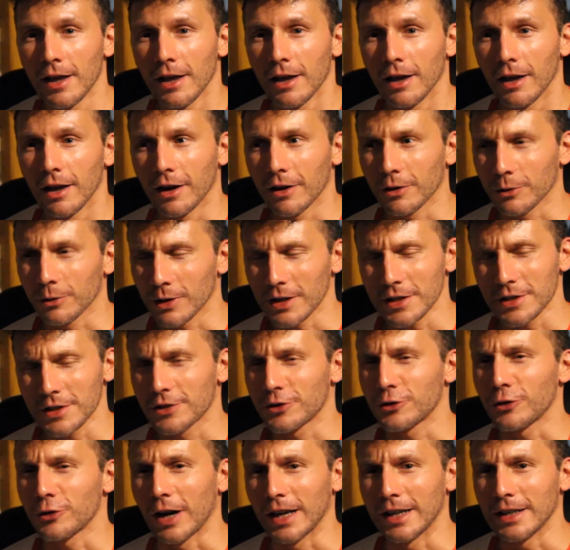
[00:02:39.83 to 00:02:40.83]
And I thought, that's
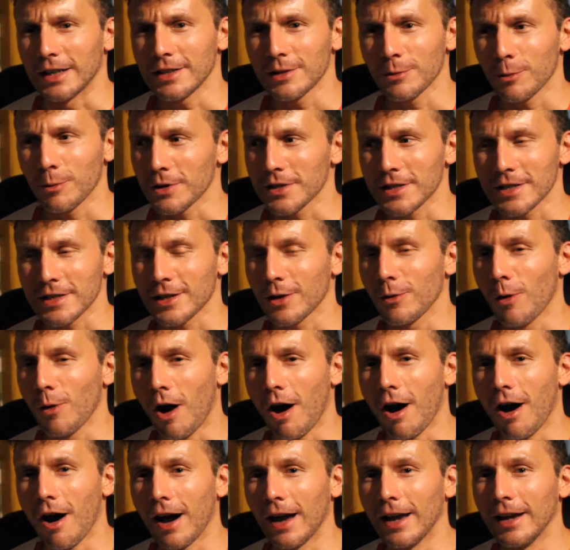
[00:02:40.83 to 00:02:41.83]
strange, why is it so
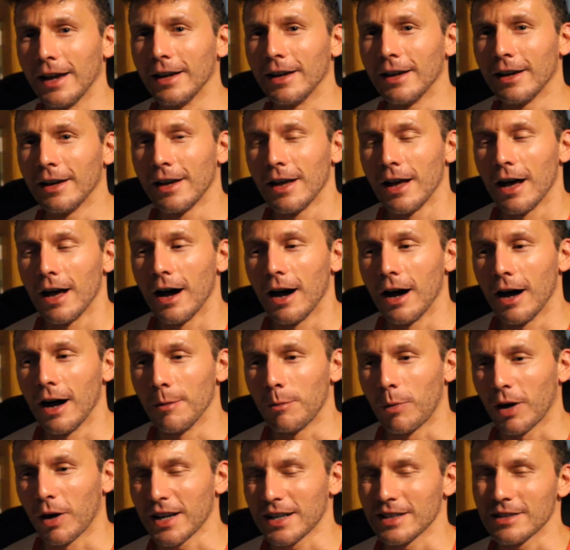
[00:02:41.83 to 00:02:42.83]
high?
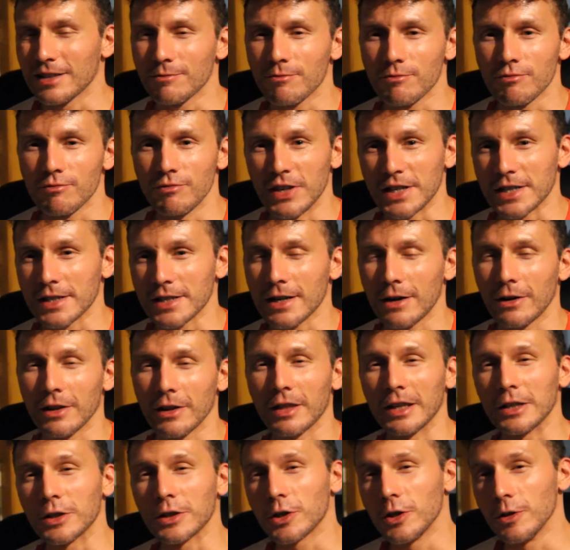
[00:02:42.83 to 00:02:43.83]
But I didn't necessarily
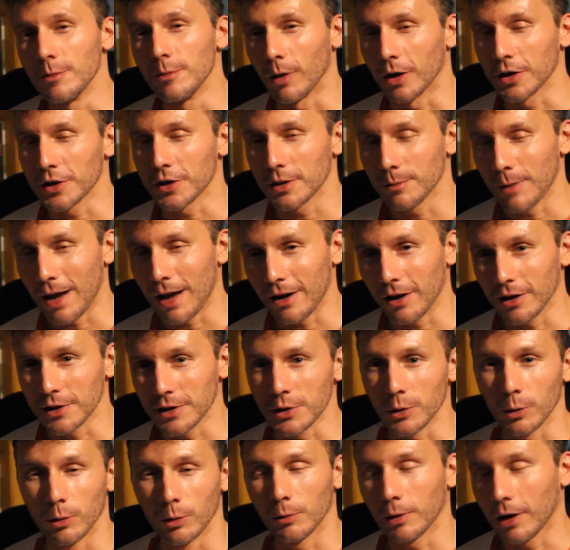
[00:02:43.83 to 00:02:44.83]
think too much about it. I
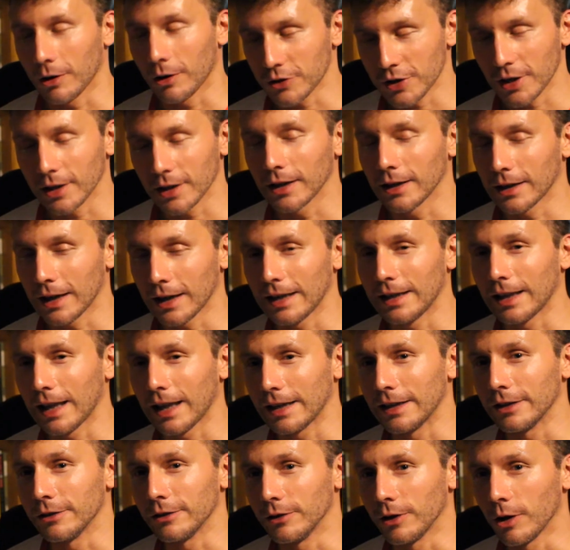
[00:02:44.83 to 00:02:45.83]
just thought, well, I'll check it again
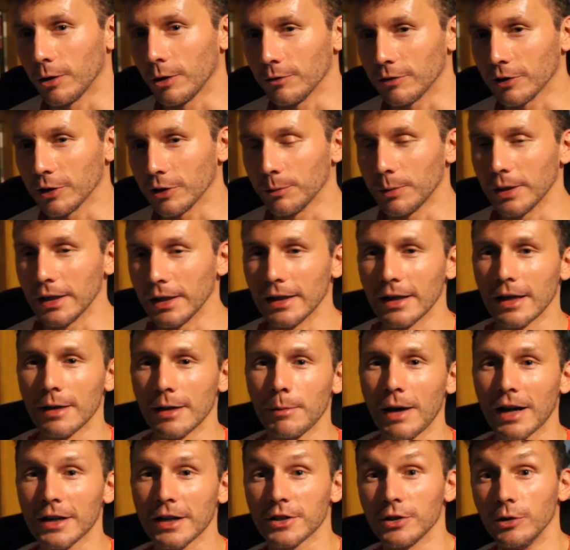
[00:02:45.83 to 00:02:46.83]
later and hopefully it'll be
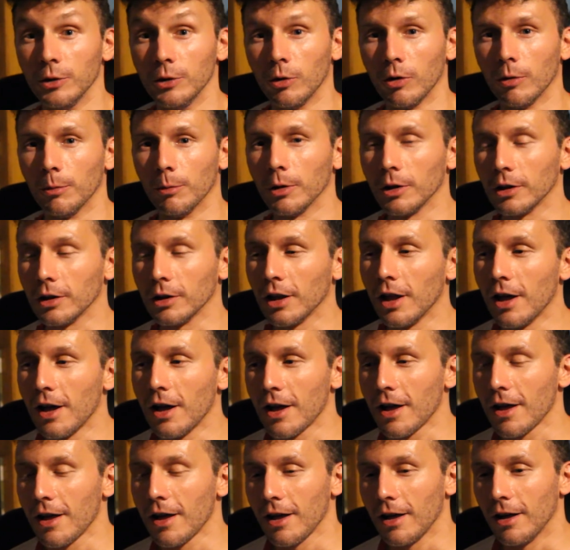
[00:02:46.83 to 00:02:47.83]
back to normal.
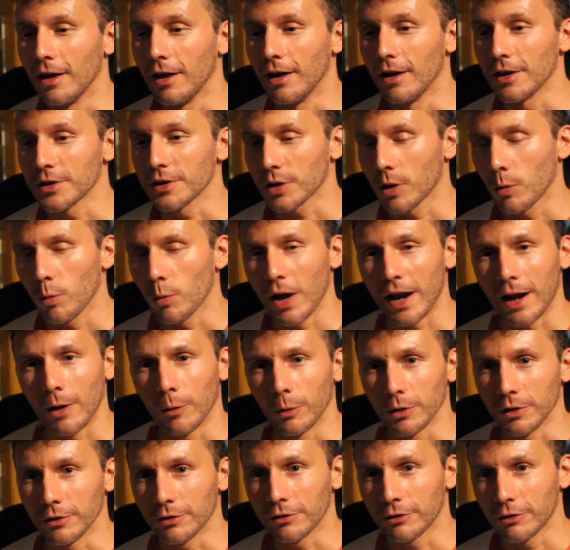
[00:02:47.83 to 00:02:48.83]
So I went out
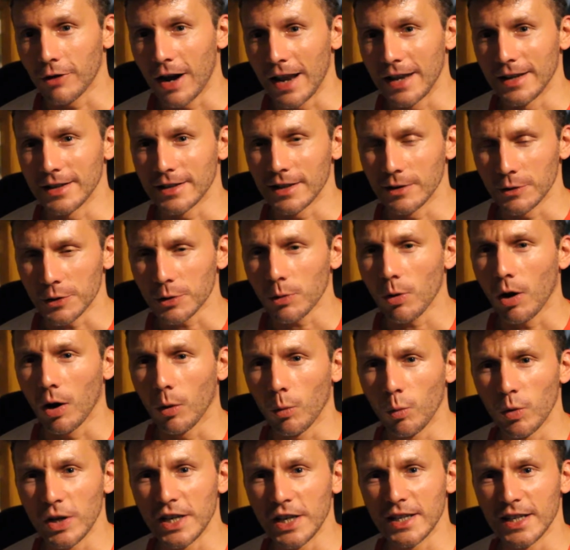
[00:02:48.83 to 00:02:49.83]
with a friend and it was quite a
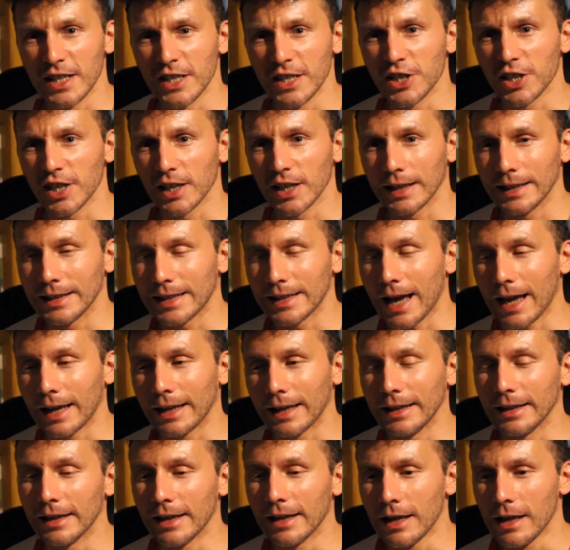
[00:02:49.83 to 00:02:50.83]
windy, chilly
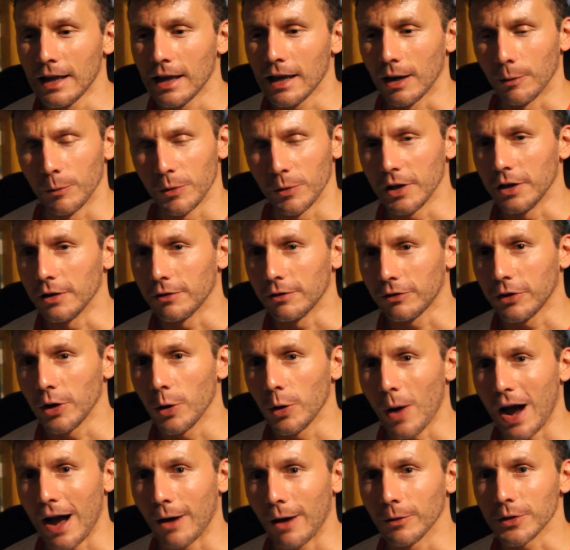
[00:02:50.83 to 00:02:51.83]
day, and within a
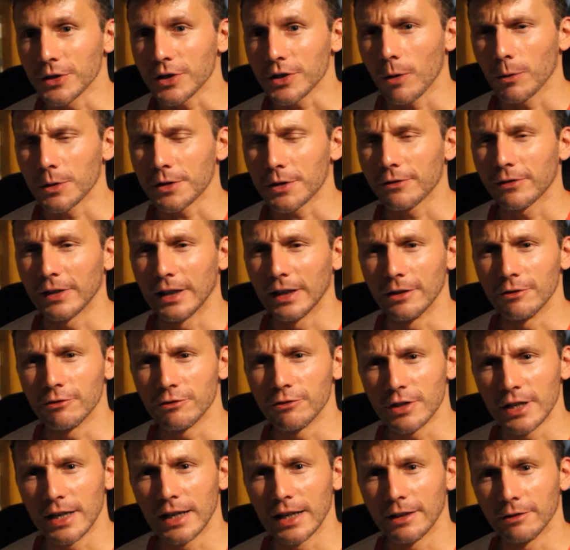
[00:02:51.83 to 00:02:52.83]
few hours I was feeling
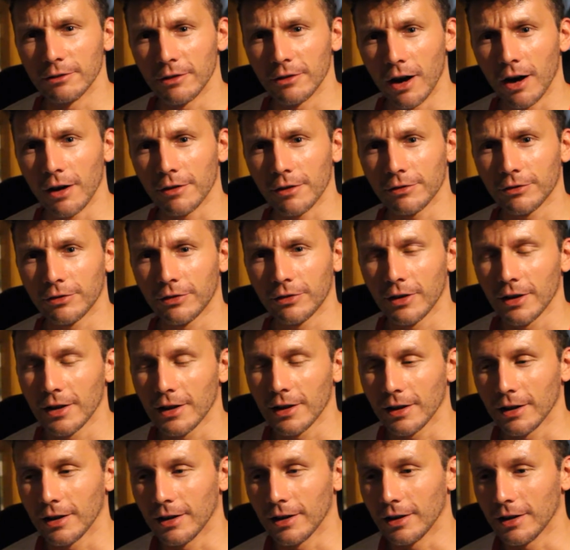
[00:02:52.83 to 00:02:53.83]
really rough.
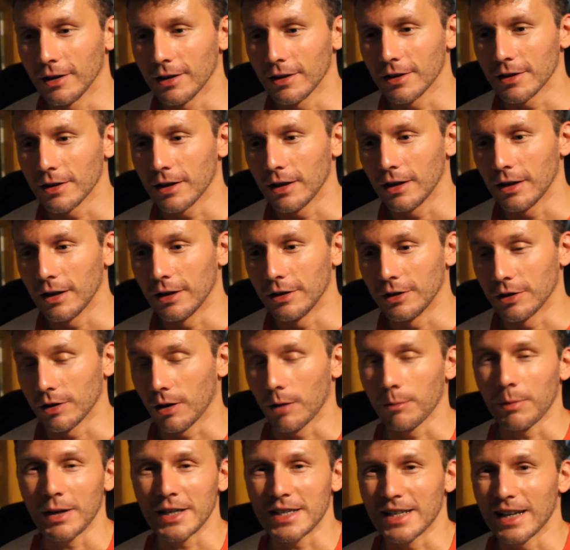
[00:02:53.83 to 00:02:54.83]
And
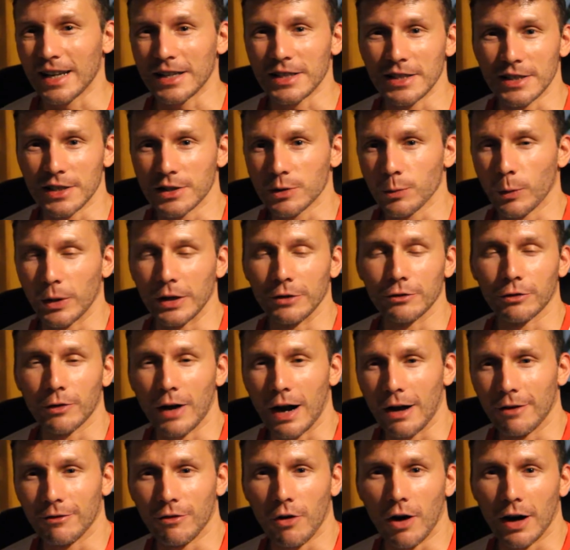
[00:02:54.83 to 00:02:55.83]
I basically had this
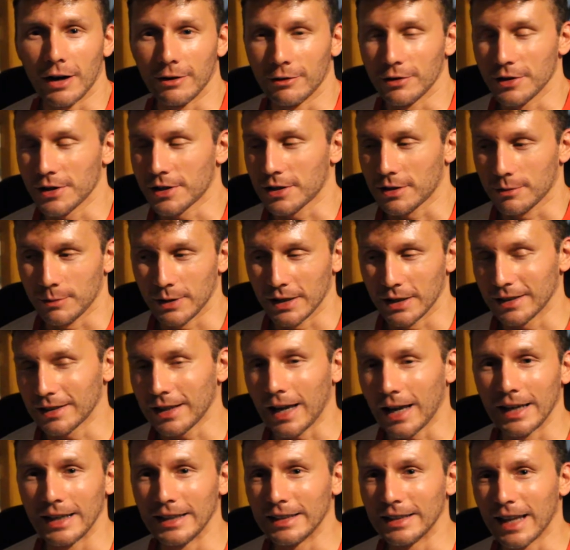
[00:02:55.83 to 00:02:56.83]
24-hour virus. I mean, a
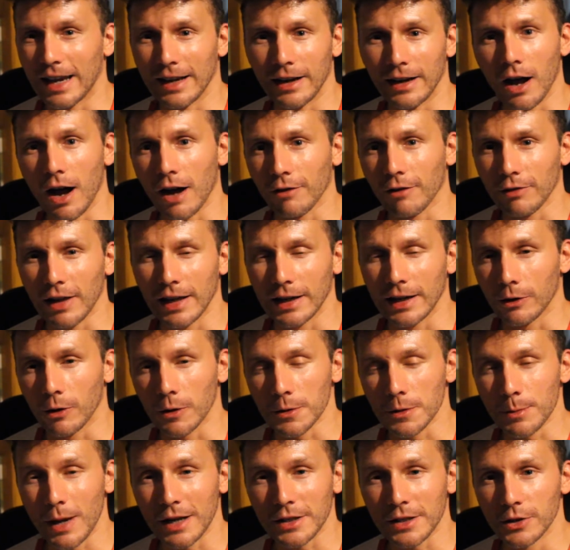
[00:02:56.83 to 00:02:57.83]
day and a half later I
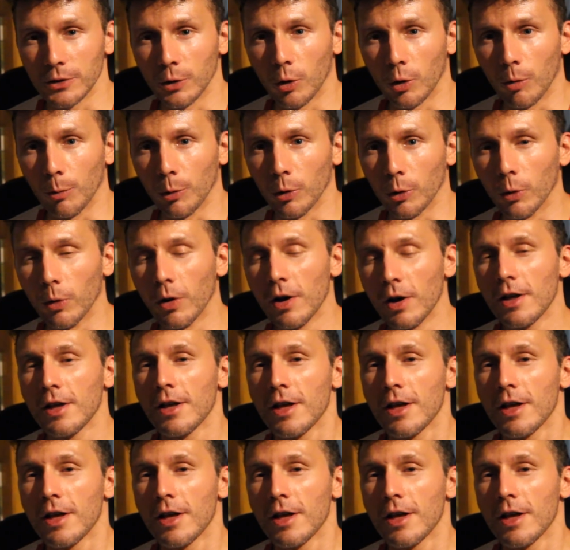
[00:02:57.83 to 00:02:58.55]
was back to normal.